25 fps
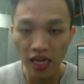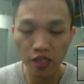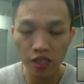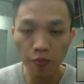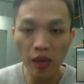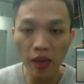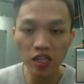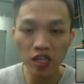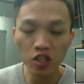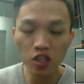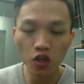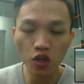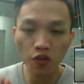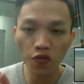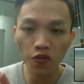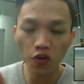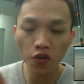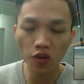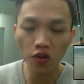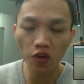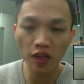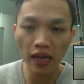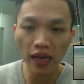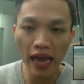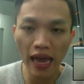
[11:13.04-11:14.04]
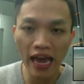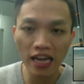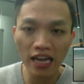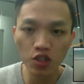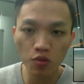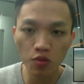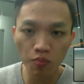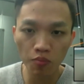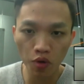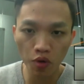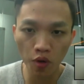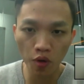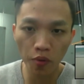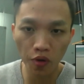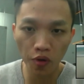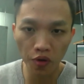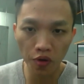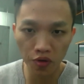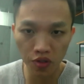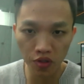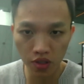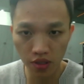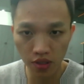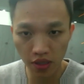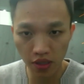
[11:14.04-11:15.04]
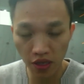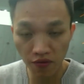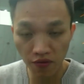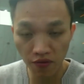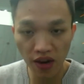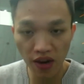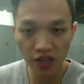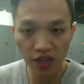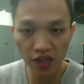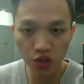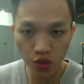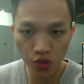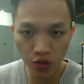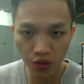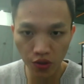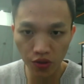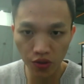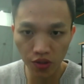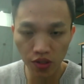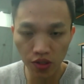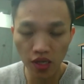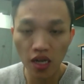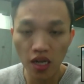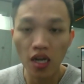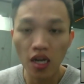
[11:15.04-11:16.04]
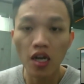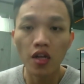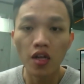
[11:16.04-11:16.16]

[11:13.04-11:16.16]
Especially for the hedging purpose investors,